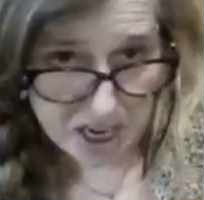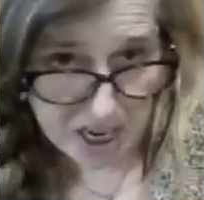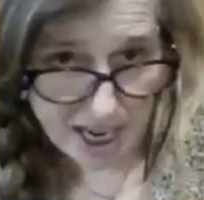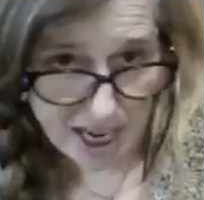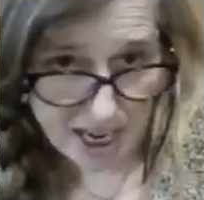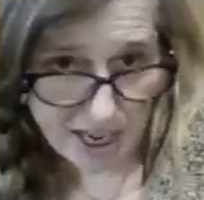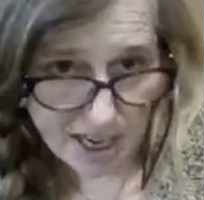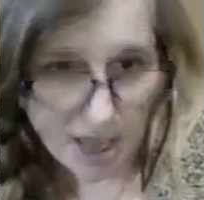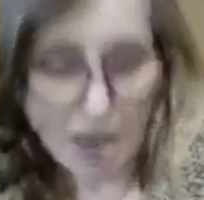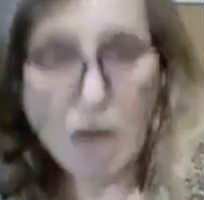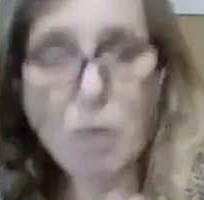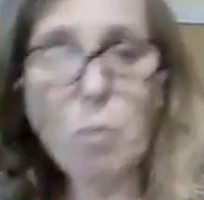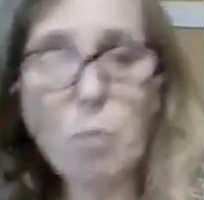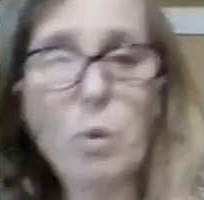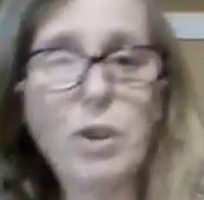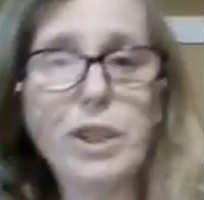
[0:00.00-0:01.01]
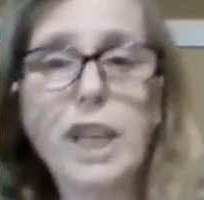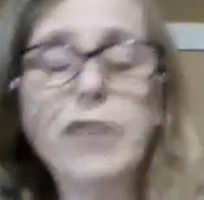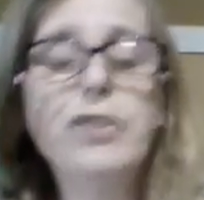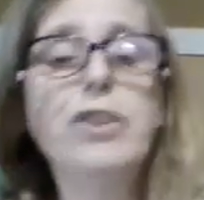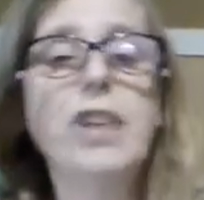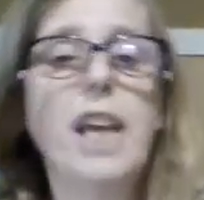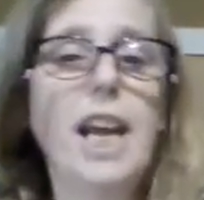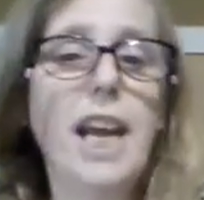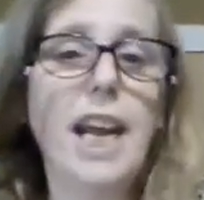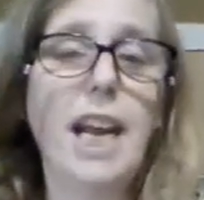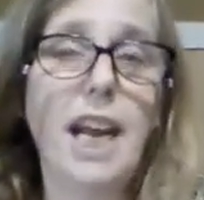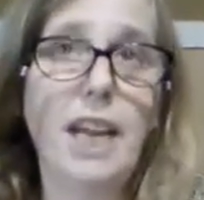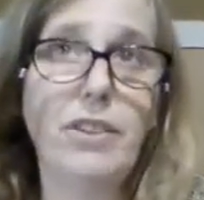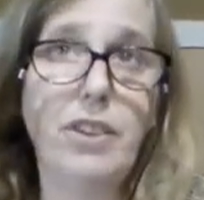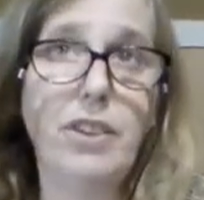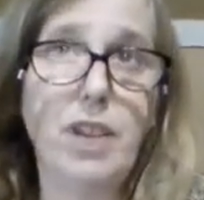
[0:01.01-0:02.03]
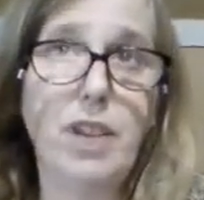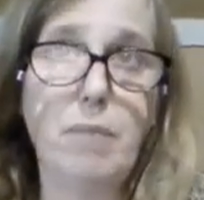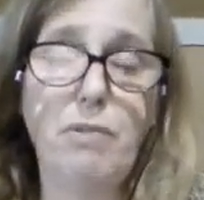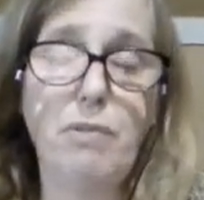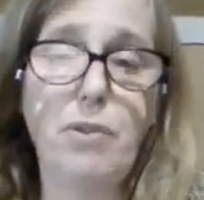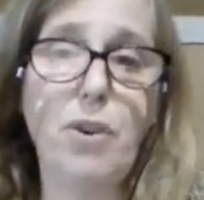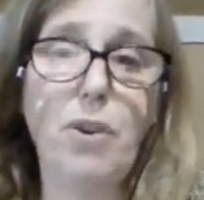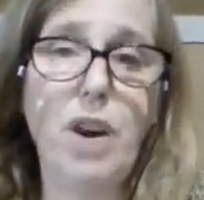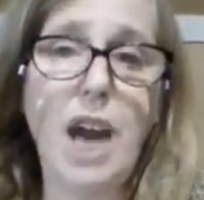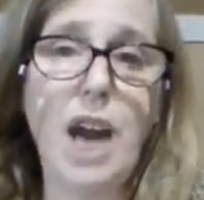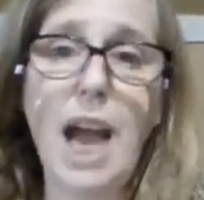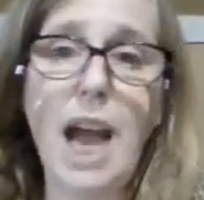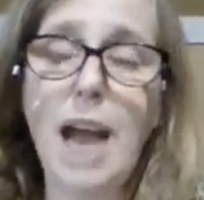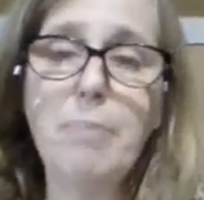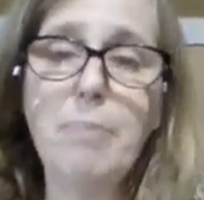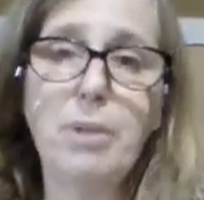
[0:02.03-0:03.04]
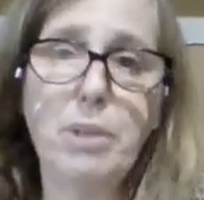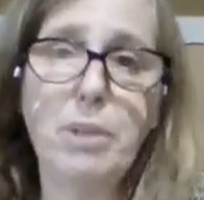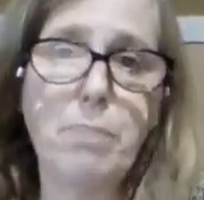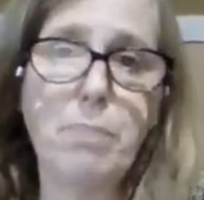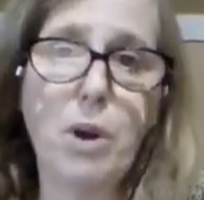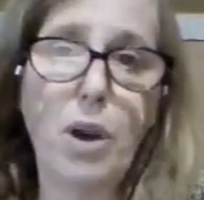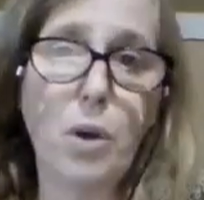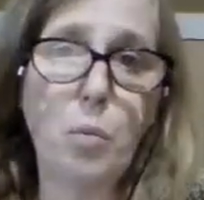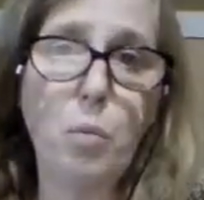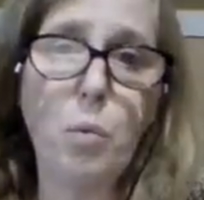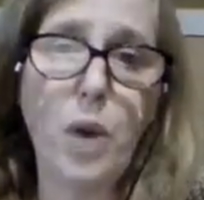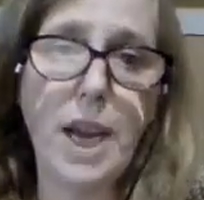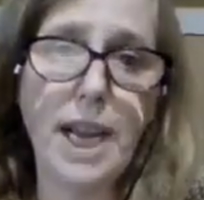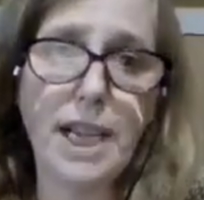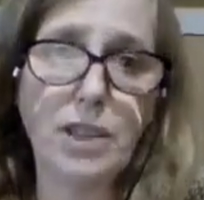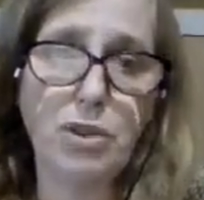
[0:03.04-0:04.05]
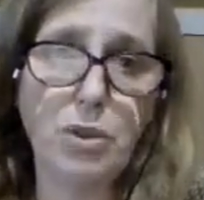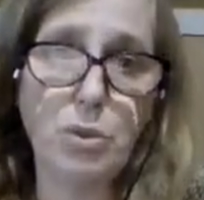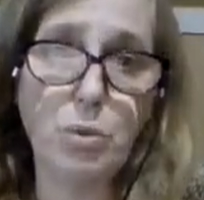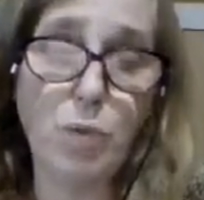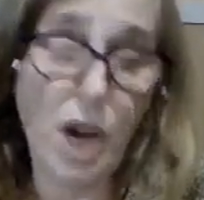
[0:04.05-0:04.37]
at it. Well, yesterday and the day before, I put the bar way too